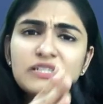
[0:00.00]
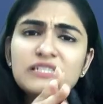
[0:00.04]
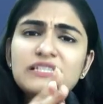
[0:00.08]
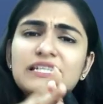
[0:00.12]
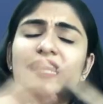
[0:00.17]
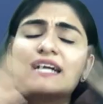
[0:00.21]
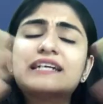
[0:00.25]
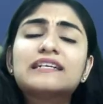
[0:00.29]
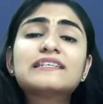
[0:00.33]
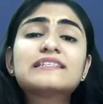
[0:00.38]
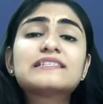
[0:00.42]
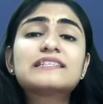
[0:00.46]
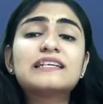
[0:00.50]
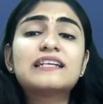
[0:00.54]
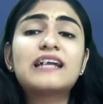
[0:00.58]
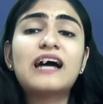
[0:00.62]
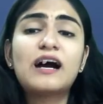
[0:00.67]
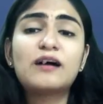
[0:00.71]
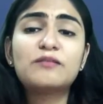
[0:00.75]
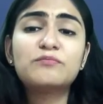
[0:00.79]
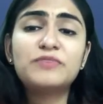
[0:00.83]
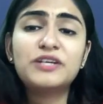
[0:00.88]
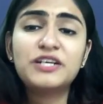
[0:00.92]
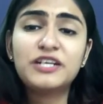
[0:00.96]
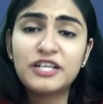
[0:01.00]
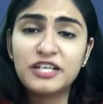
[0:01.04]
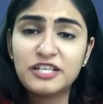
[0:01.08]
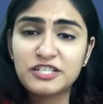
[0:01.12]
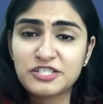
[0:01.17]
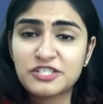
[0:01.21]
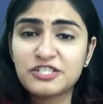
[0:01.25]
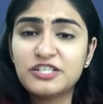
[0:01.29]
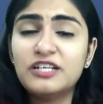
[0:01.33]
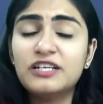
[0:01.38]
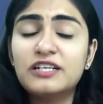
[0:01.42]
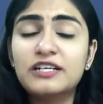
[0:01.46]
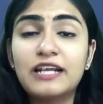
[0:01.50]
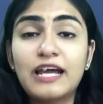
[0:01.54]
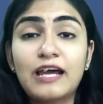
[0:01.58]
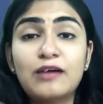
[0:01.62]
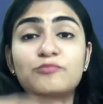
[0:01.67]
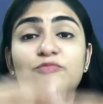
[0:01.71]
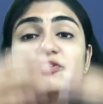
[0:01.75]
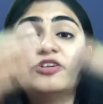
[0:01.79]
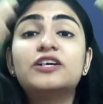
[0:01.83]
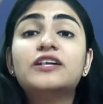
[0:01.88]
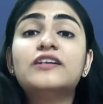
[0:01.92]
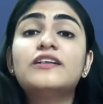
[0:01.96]
that is an arbitrational
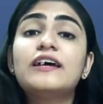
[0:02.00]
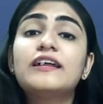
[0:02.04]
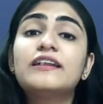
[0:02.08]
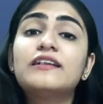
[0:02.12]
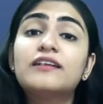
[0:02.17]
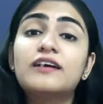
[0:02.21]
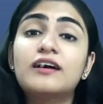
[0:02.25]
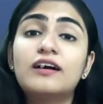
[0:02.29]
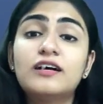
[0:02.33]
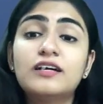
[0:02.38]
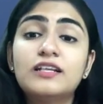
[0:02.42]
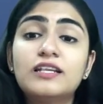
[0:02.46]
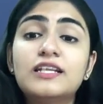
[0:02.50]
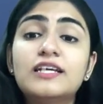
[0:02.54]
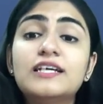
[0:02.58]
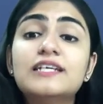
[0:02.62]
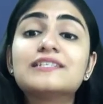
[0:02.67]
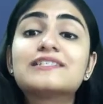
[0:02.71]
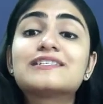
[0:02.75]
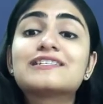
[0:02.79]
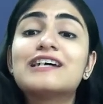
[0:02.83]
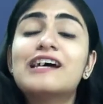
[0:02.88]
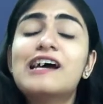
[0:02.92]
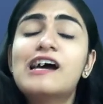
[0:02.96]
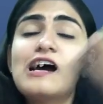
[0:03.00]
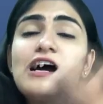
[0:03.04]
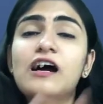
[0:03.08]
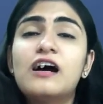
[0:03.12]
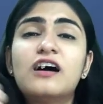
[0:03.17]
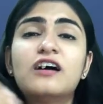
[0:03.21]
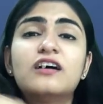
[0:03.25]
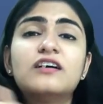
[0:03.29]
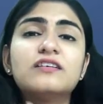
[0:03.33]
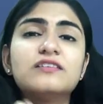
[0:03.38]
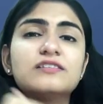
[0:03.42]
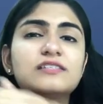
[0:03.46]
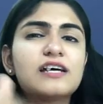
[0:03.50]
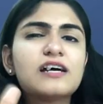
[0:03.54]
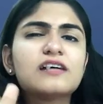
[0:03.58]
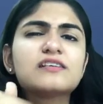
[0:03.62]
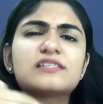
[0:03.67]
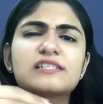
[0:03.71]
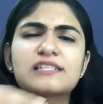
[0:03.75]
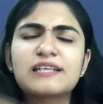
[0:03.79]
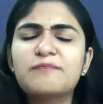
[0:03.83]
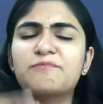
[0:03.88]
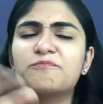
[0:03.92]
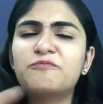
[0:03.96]
tribunal, and a list, a
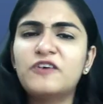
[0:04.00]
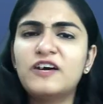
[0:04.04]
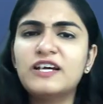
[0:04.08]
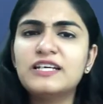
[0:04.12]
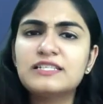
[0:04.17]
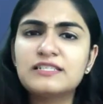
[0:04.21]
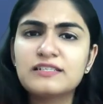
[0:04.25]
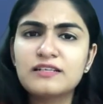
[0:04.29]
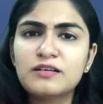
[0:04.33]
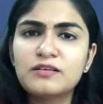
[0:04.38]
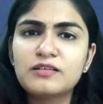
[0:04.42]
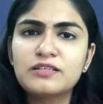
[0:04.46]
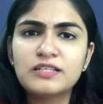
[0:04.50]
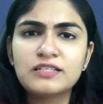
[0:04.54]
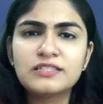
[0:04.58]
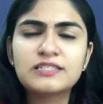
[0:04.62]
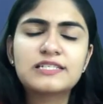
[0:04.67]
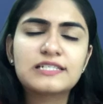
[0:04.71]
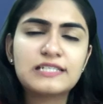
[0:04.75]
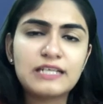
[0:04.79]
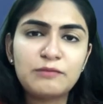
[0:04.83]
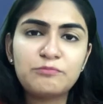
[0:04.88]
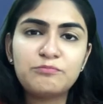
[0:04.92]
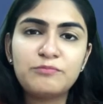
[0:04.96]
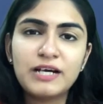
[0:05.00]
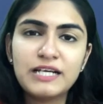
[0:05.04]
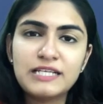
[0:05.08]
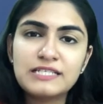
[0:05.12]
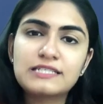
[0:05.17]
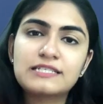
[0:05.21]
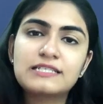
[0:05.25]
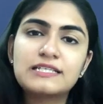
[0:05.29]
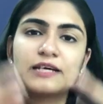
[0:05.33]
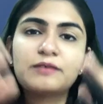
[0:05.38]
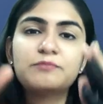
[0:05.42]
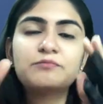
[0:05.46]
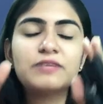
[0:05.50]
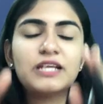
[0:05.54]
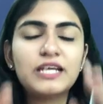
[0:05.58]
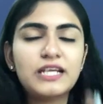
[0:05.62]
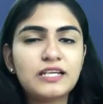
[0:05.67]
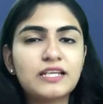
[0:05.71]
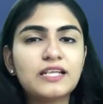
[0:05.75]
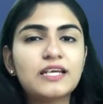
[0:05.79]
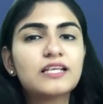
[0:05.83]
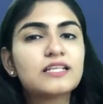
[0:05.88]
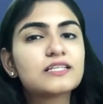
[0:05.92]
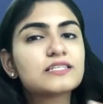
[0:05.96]
step by step
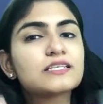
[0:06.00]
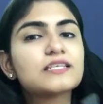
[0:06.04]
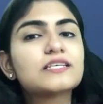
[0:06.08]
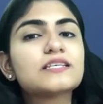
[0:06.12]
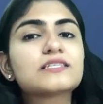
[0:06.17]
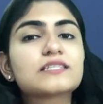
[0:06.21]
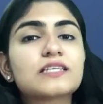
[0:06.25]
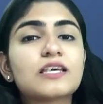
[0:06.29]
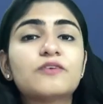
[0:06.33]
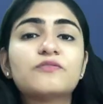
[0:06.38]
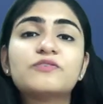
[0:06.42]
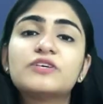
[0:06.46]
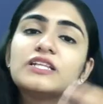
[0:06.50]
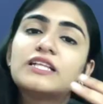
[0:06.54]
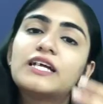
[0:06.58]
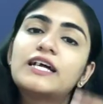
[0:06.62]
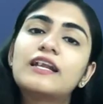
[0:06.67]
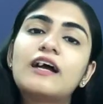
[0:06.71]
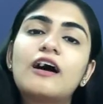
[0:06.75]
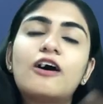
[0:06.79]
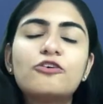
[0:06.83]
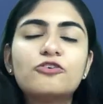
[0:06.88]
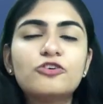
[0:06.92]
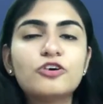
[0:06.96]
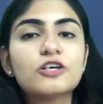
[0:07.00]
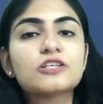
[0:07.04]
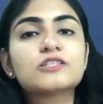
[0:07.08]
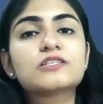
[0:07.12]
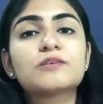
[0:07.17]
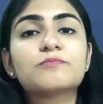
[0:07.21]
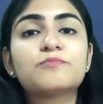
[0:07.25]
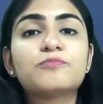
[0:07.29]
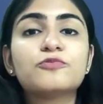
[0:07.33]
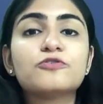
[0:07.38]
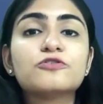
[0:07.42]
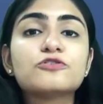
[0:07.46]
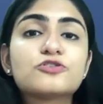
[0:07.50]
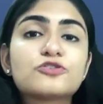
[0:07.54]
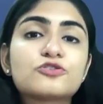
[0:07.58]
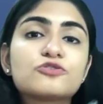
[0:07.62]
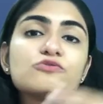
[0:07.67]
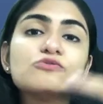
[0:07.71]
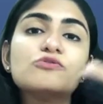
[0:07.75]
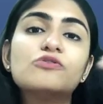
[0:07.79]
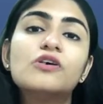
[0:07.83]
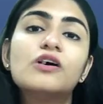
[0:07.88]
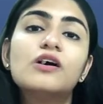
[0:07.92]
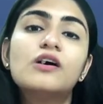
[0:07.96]
details is given that how you are supposed
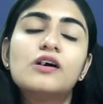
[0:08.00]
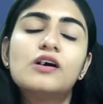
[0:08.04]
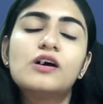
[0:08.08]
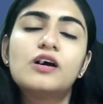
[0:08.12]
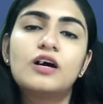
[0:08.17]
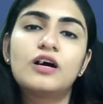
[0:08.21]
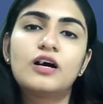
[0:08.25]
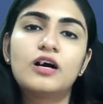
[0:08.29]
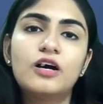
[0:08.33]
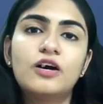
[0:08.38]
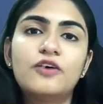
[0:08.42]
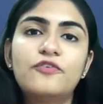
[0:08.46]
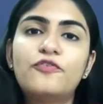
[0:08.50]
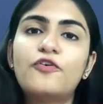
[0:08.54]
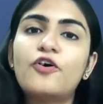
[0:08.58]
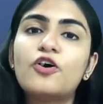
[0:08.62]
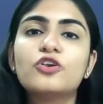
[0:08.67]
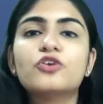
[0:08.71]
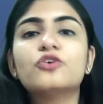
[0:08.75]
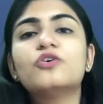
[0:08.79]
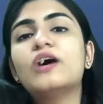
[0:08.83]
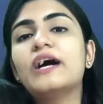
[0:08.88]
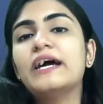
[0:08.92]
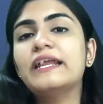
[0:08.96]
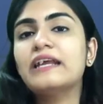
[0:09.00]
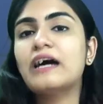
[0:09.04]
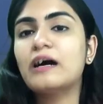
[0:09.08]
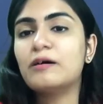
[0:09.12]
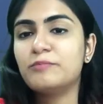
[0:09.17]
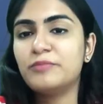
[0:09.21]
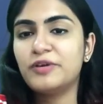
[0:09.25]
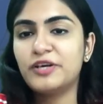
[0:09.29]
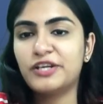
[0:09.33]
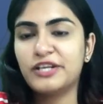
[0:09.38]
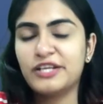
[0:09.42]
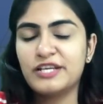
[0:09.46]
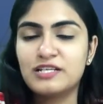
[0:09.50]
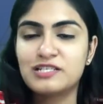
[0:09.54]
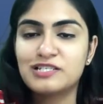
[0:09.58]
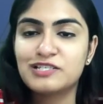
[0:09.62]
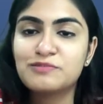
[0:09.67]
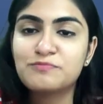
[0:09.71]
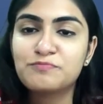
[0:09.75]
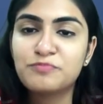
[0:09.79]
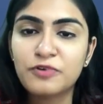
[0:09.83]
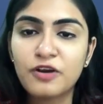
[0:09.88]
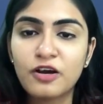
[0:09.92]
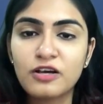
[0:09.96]
to follow an
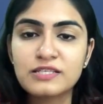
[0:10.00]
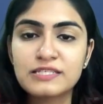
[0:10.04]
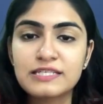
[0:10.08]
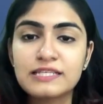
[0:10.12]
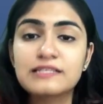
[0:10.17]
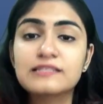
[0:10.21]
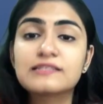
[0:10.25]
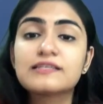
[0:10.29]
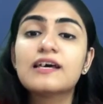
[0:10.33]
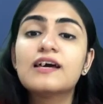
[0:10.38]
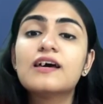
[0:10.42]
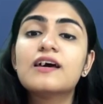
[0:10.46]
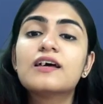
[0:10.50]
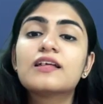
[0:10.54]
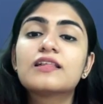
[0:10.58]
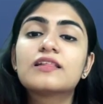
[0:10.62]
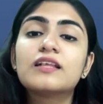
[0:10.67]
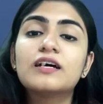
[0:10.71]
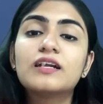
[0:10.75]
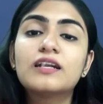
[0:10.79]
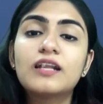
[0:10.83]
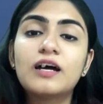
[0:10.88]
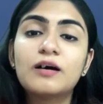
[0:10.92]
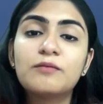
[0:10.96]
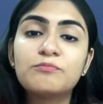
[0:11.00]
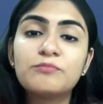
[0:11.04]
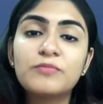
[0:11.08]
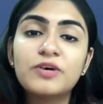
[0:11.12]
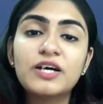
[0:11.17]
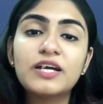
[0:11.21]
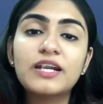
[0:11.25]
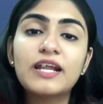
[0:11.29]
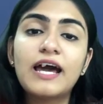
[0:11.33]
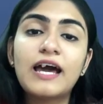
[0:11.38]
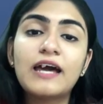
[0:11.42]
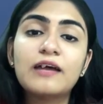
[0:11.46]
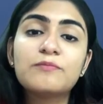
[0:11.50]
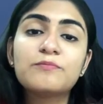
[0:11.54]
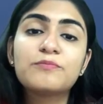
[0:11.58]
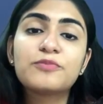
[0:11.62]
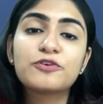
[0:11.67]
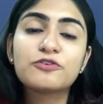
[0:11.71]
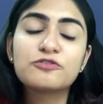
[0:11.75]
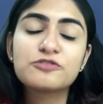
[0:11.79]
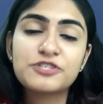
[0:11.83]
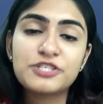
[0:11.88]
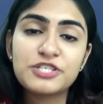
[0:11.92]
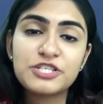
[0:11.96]
arbitration process. The number and
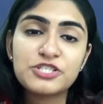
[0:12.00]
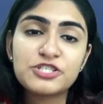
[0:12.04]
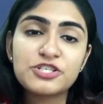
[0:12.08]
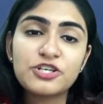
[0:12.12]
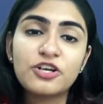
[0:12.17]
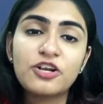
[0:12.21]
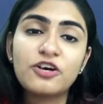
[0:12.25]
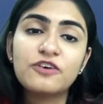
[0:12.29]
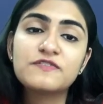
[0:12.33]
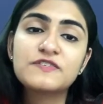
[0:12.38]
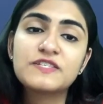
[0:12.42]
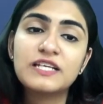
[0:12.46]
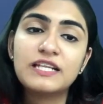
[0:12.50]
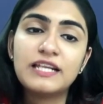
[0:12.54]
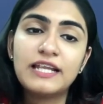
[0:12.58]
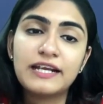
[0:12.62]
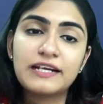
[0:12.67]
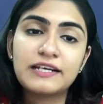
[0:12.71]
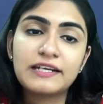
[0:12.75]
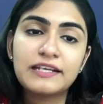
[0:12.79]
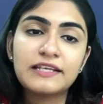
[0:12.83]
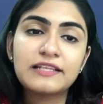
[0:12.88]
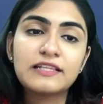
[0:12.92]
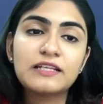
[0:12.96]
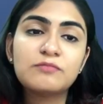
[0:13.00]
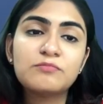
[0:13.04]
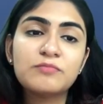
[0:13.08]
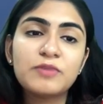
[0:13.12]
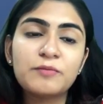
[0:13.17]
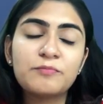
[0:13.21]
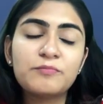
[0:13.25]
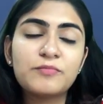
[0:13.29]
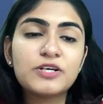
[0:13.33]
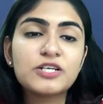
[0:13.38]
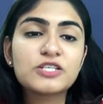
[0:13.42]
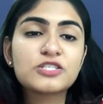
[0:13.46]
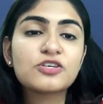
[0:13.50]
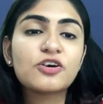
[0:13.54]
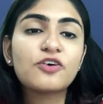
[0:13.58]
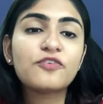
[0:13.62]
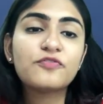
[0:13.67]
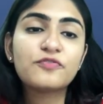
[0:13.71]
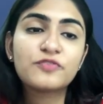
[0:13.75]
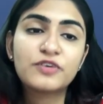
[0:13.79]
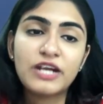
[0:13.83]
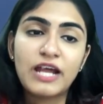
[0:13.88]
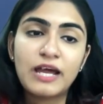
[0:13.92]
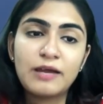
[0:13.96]
procedure of selecting the members
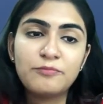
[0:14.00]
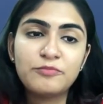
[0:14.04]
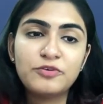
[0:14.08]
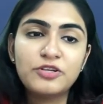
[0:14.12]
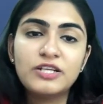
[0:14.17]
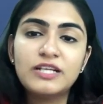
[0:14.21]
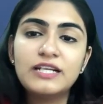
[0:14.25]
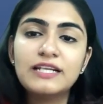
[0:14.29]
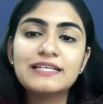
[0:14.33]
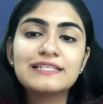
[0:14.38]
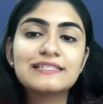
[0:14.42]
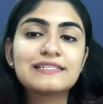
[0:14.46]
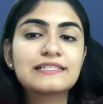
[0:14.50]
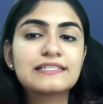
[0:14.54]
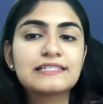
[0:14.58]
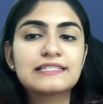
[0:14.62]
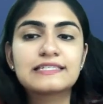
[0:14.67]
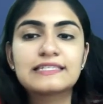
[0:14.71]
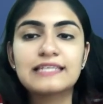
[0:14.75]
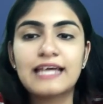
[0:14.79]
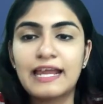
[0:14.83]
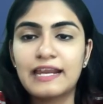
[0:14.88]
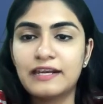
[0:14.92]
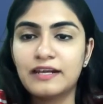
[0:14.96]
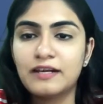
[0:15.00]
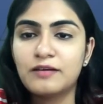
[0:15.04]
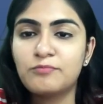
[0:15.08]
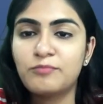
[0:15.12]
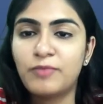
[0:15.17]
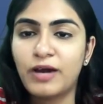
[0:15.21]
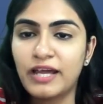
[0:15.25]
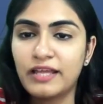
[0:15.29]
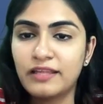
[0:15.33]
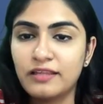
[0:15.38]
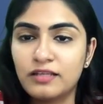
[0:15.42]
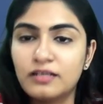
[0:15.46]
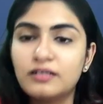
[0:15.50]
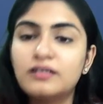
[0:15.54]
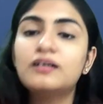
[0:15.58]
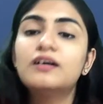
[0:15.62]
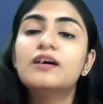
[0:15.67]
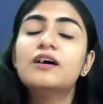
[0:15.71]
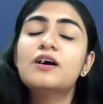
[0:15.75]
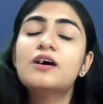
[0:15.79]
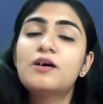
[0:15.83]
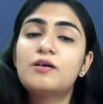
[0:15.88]
of tribunal is decided by the